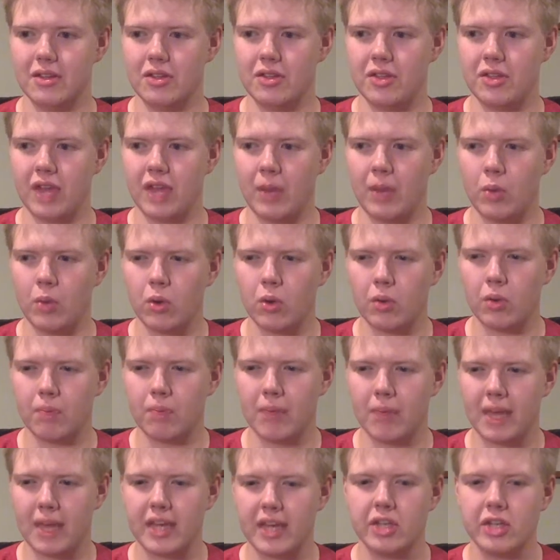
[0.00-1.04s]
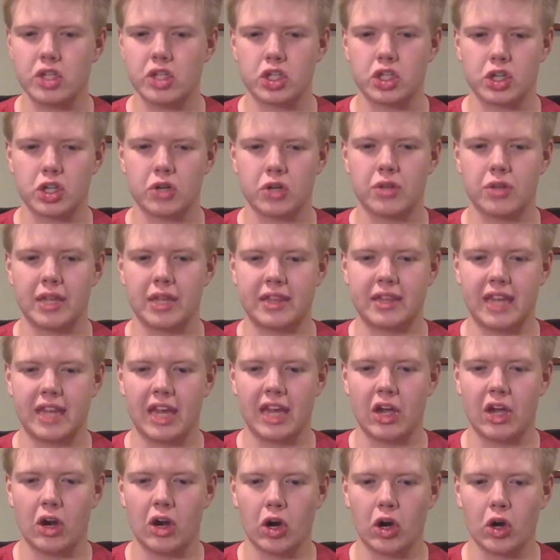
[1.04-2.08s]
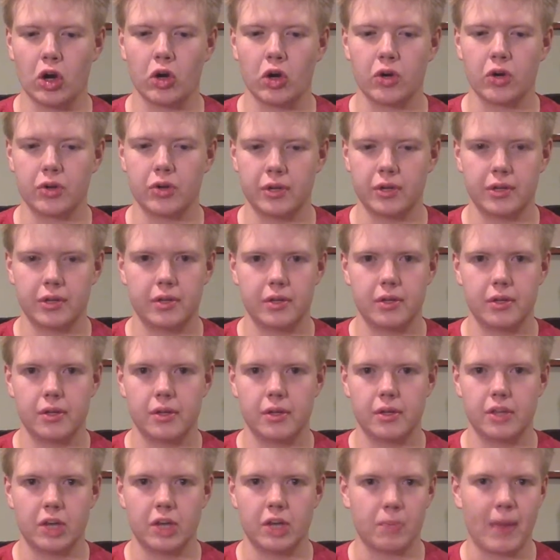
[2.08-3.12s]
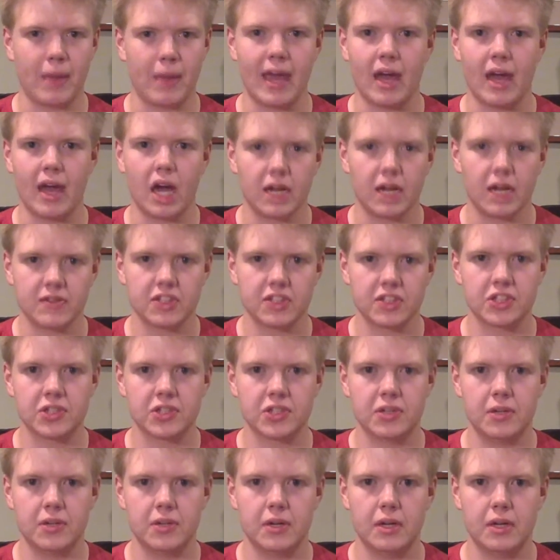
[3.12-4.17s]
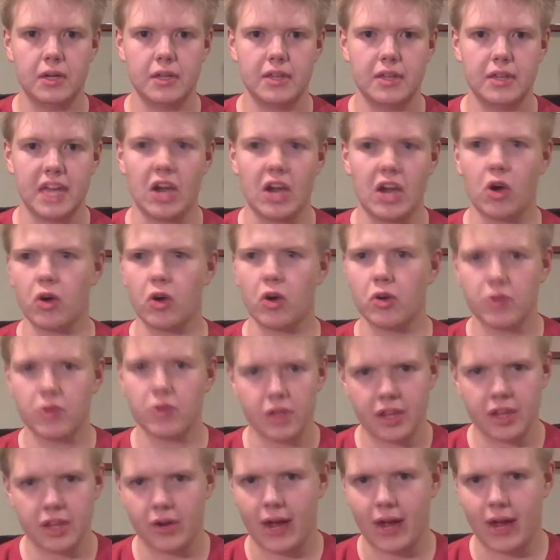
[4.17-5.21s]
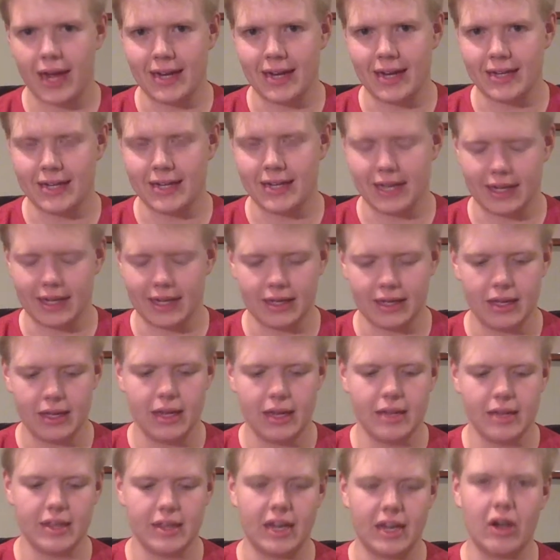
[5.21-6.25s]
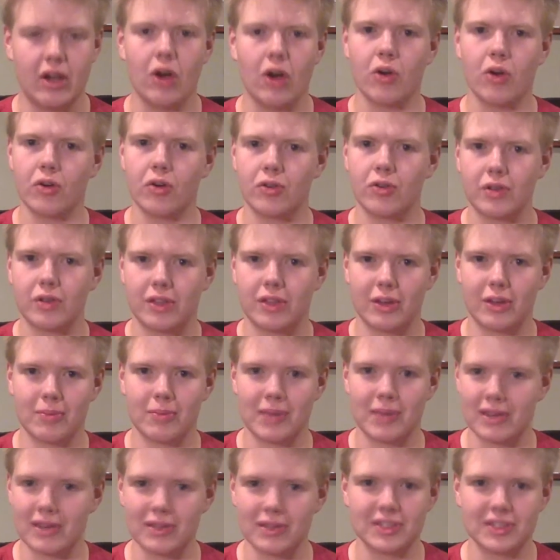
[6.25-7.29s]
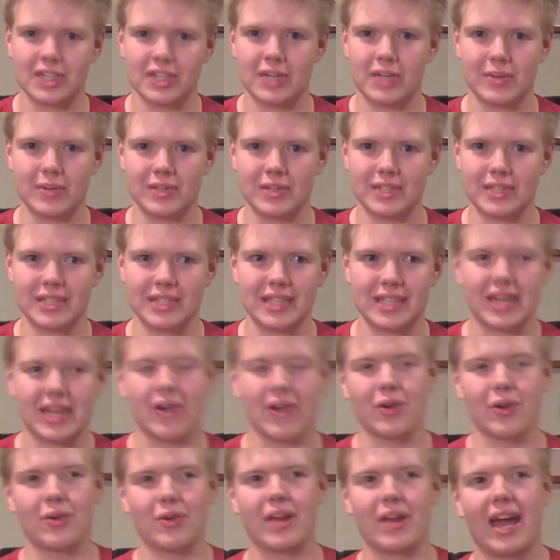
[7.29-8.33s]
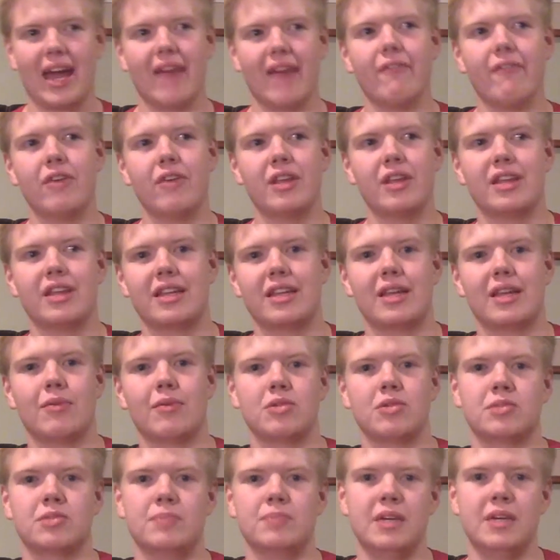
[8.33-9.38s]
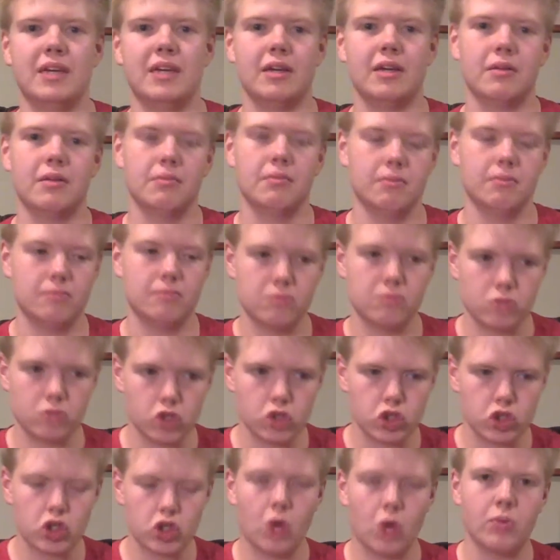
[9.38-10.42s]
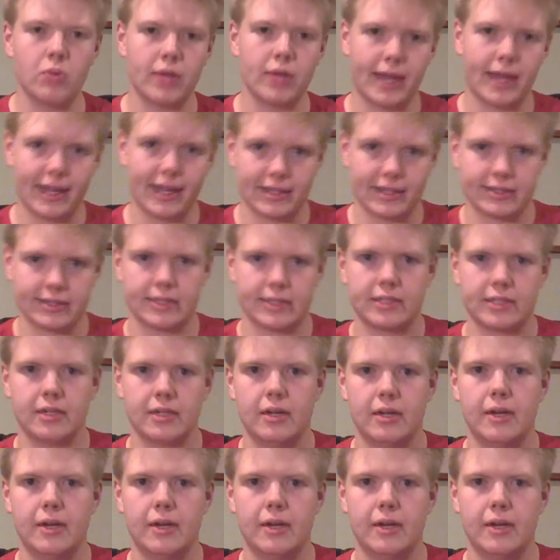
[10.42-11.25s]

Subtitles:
they were making sure that they earned their payoffs. They earned their ending. They earned their middle sequences. They earned everything that was being shown to us.